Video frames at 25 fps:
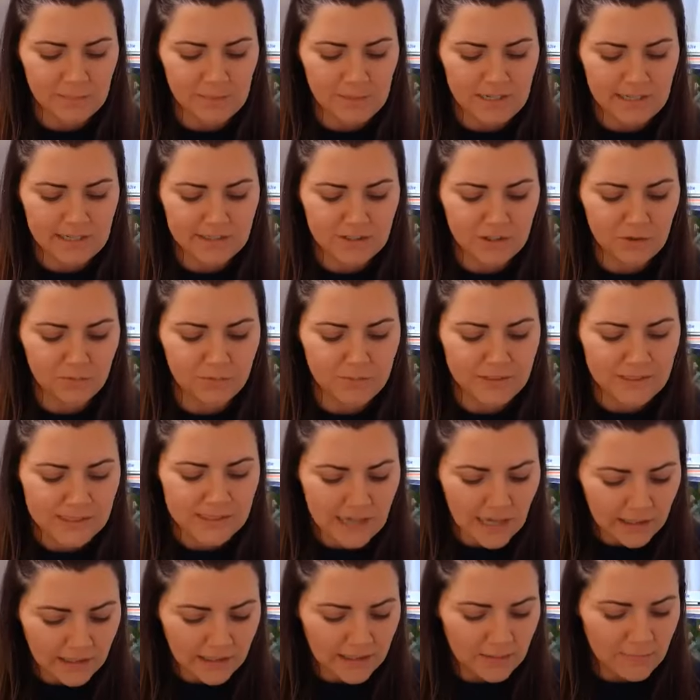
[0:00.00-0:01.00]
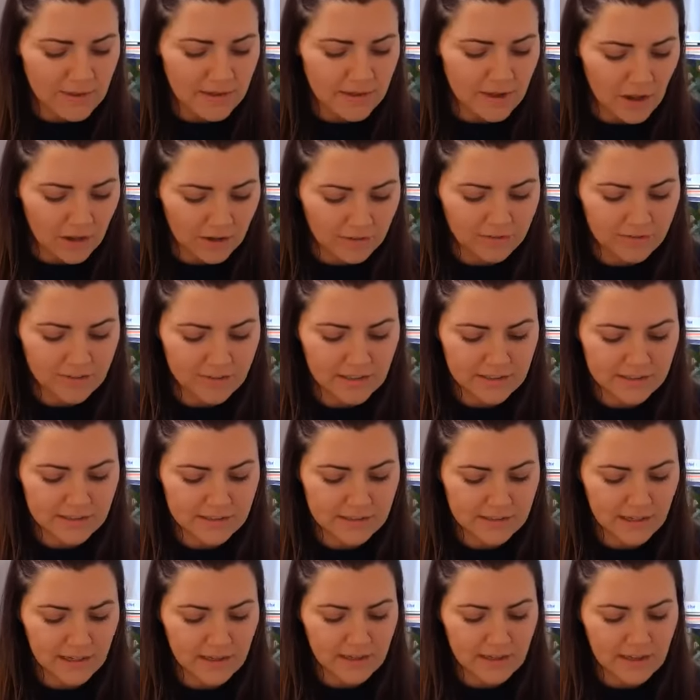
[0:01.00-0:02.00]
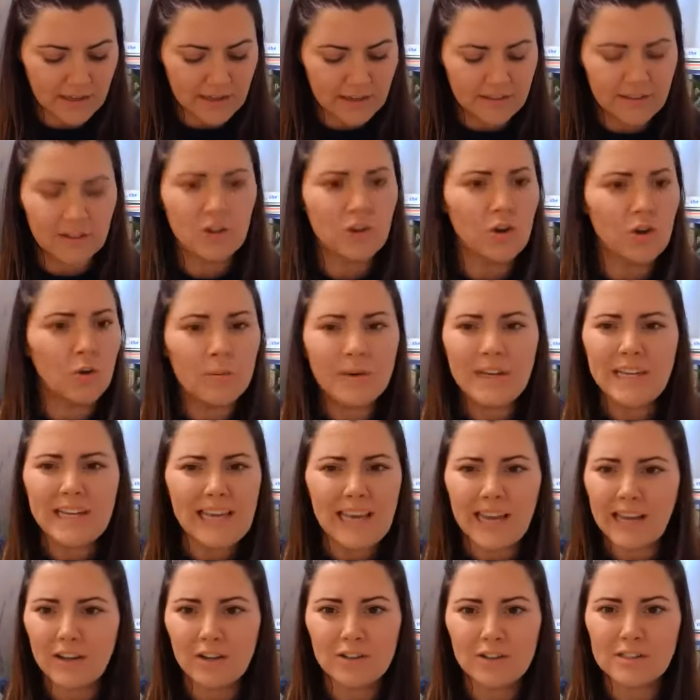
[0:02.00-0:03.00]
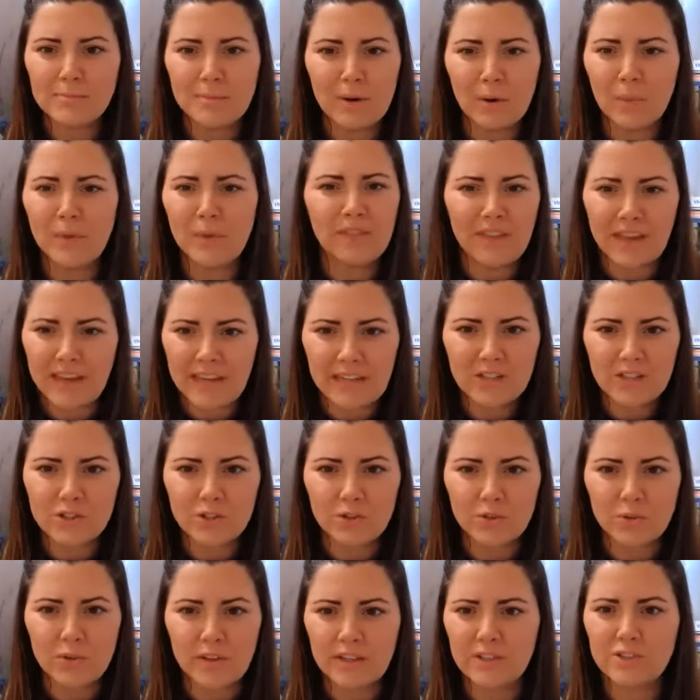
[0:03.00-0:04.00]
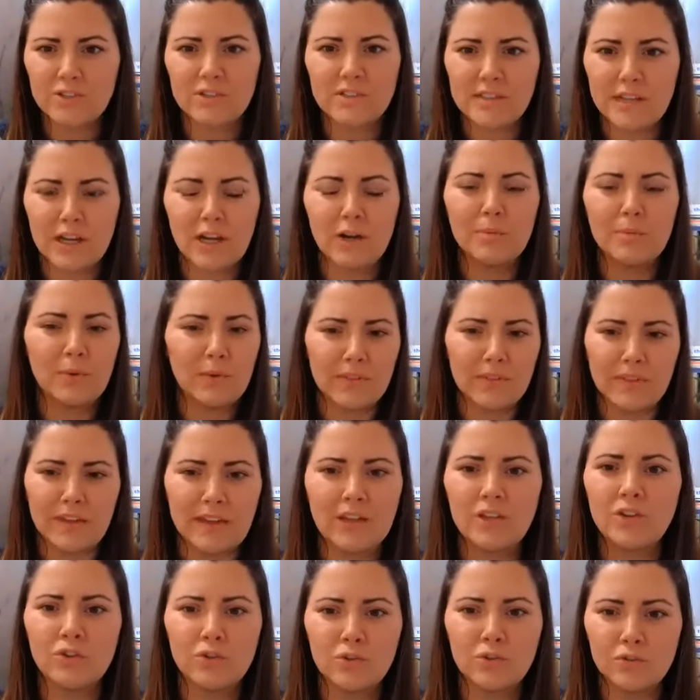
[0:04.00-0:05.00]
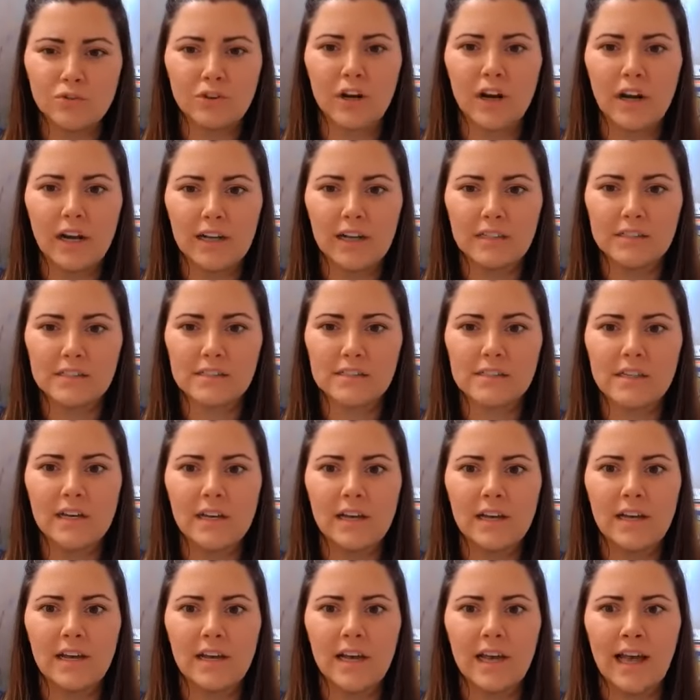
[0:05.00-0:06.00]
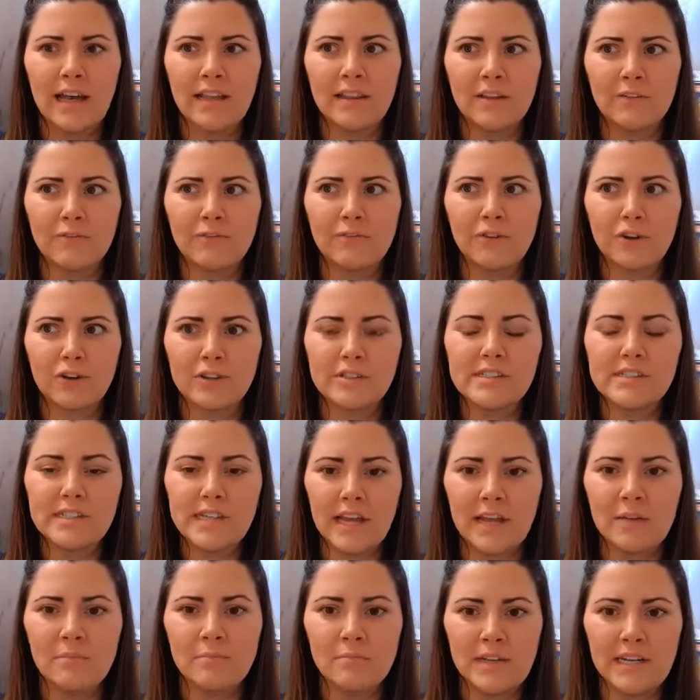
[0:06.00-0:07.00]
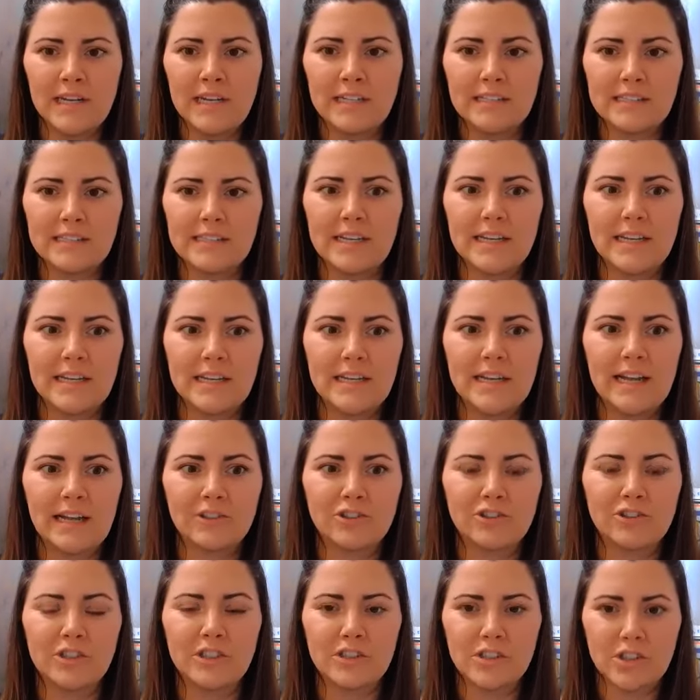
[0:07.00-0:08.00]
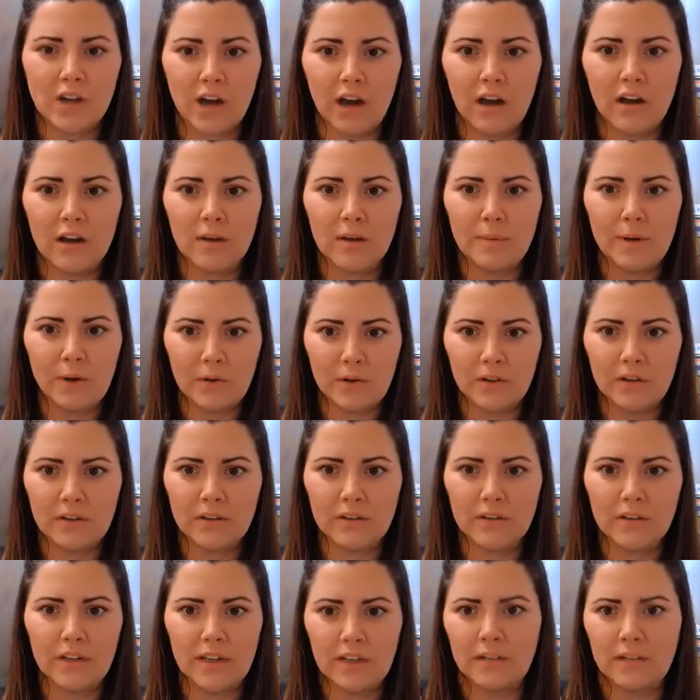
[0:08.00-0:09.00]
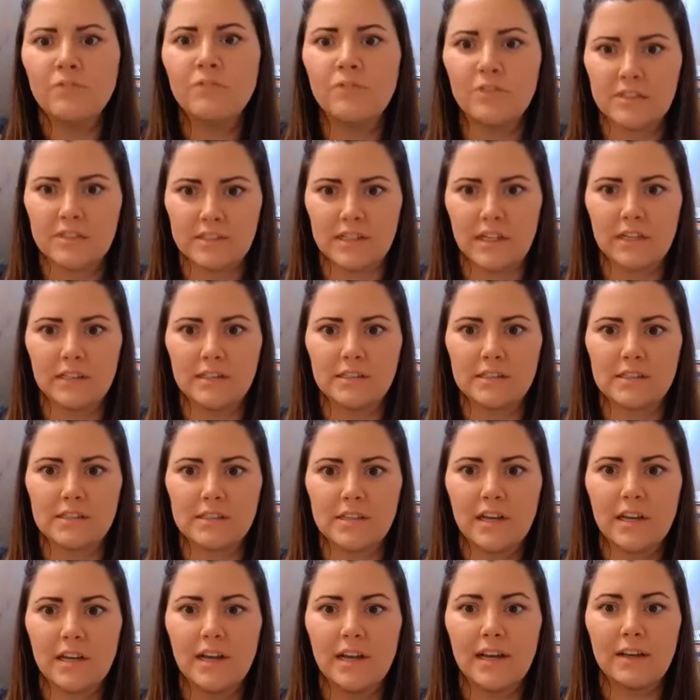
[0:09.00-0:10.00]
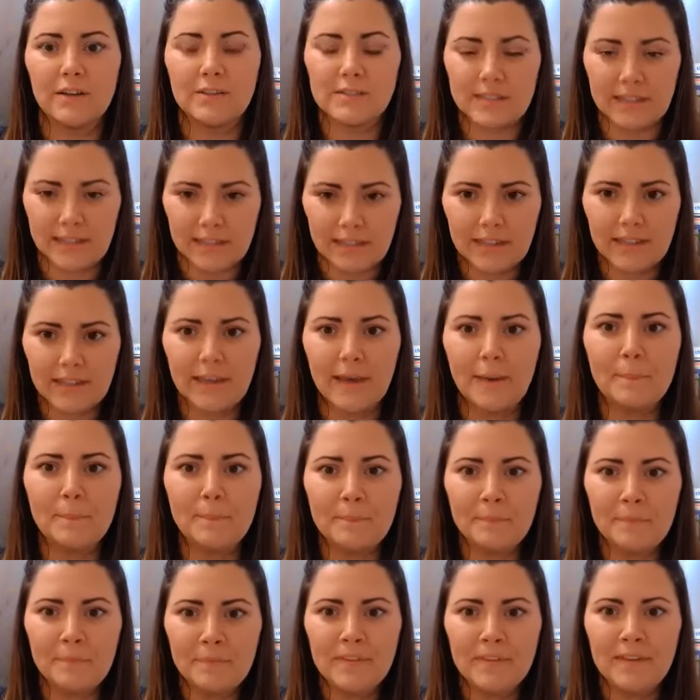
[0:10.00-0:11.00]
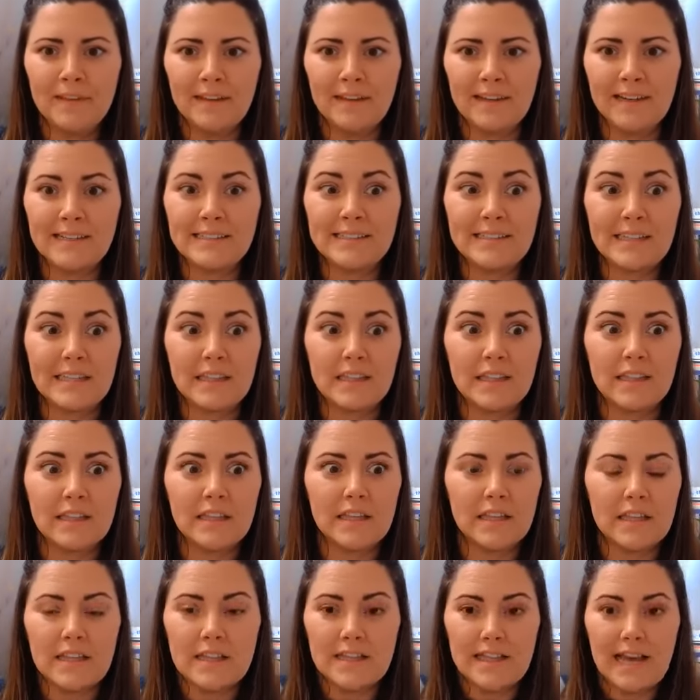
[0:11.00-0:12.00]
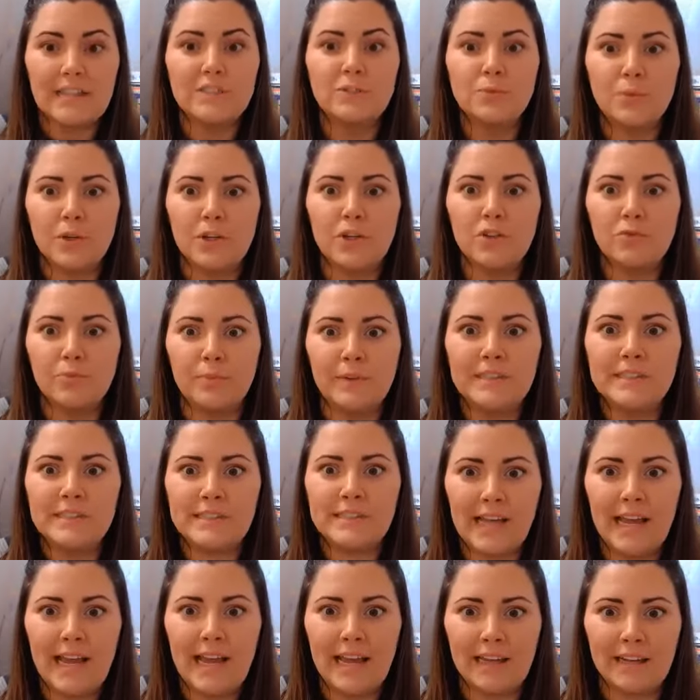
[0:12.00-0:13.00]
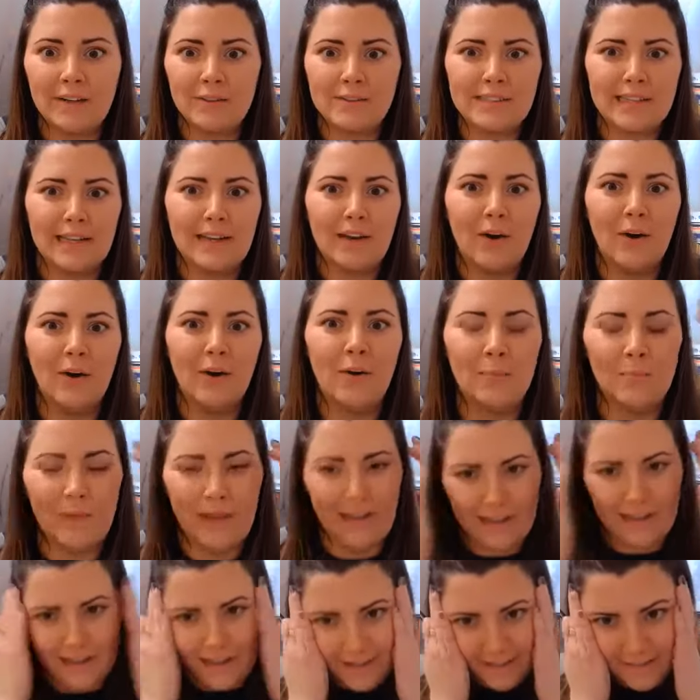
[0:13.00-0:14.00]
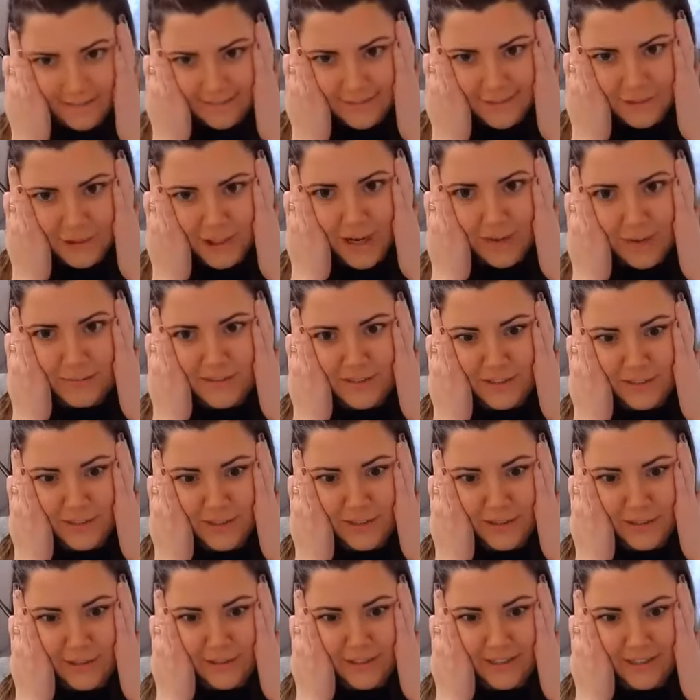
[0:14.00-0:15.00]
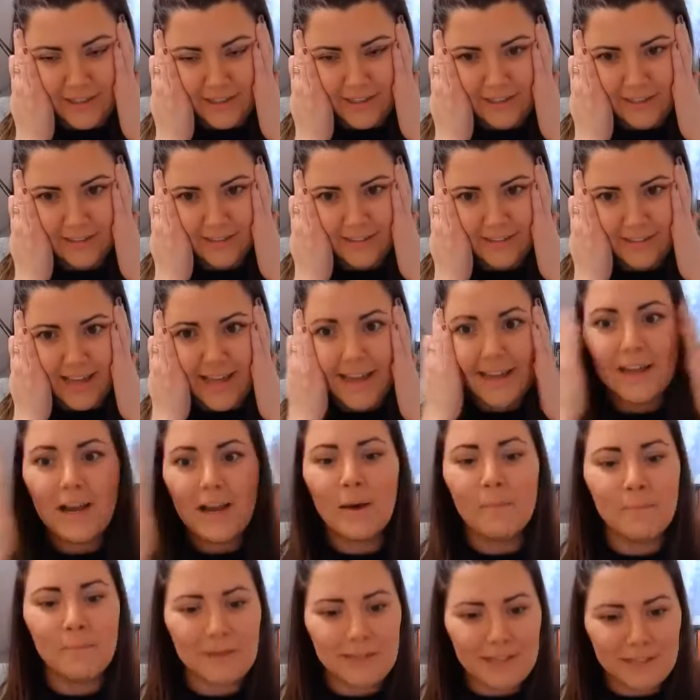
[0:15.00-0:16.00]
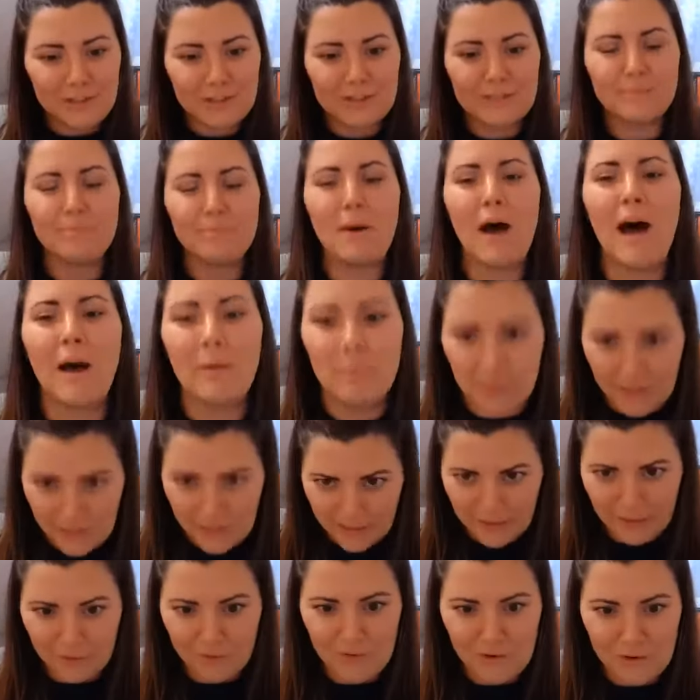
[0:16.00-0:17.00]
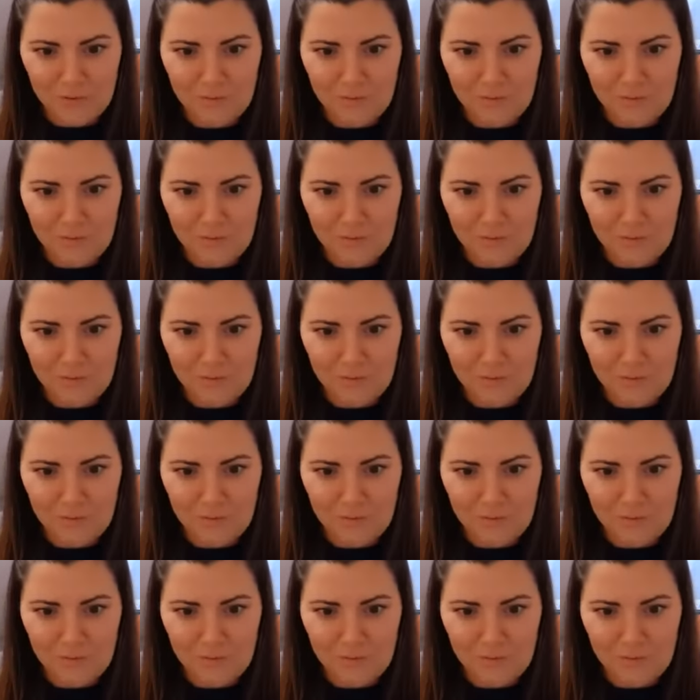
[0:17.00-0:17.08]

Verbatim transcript: because you've been telling me all of this that nobody cares about what they do. They just care about what they can do for us. And that first 10 minutes, they didn't actually talk about infosense i was like yep and he said that's what you've been saying i was like oh my god job yeah. security that company just bought me a few